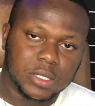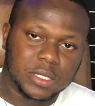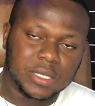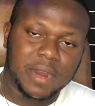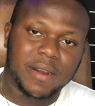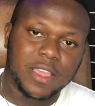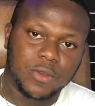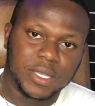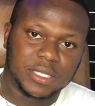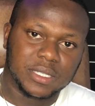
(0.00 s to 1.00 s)
Terra
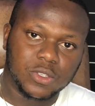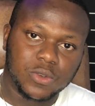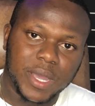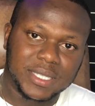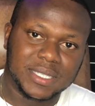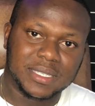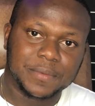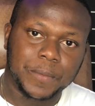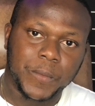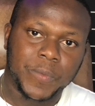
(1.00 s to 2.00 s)
UST
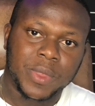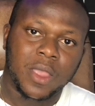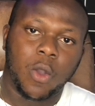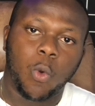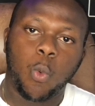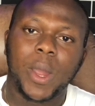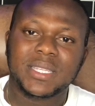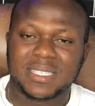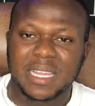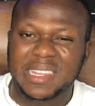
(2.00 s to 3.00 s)

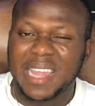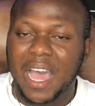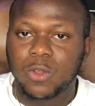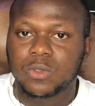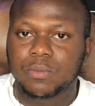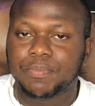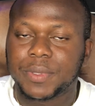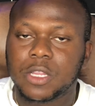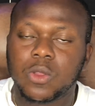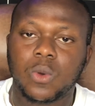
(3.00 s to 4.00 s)
went down
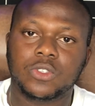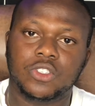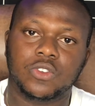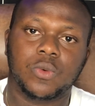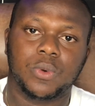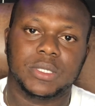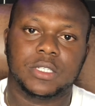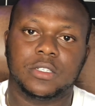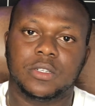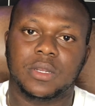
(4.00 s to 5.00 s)
below
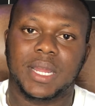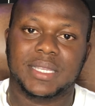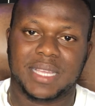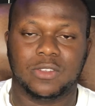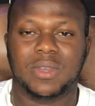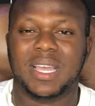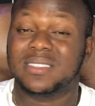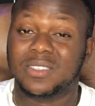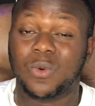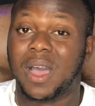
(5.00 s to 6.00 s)
$0.3, and you can
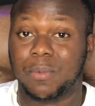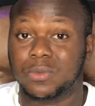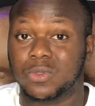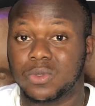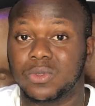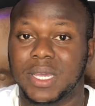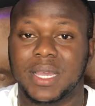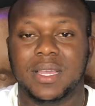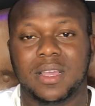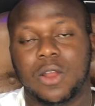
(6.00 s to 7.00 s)
see what happened to Luna.
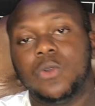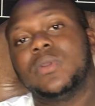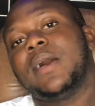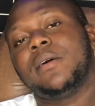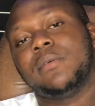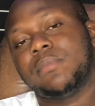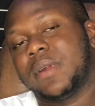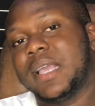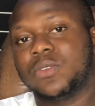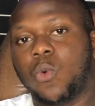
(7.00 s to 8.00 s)
Luna
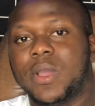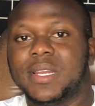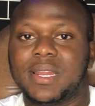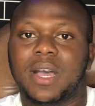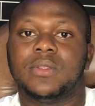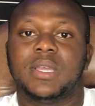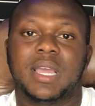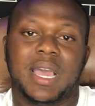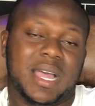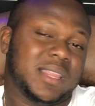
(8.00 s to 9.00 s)
price went down,
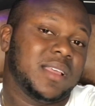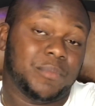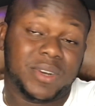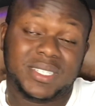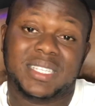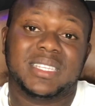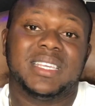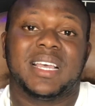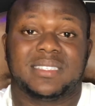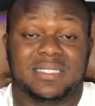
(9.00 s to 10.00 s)
and presently,
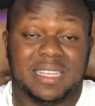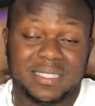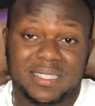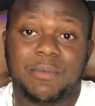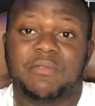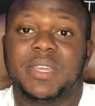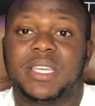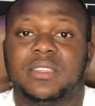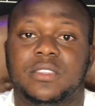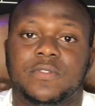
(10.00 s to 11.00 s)
as at the time of
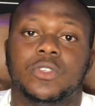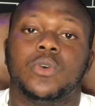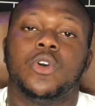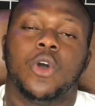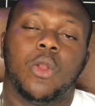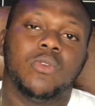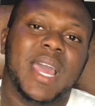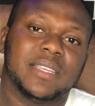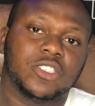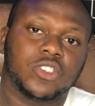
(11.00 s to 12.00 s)
making this video, Luna
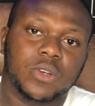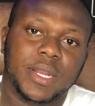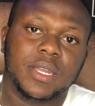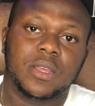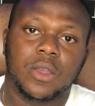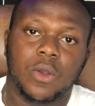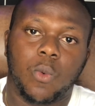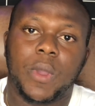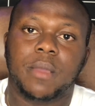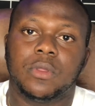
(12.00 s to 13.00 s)
is trading
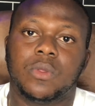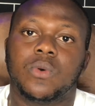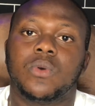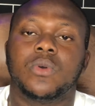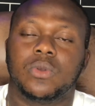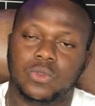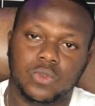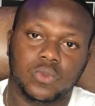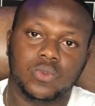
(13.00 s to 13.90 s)
way below $2.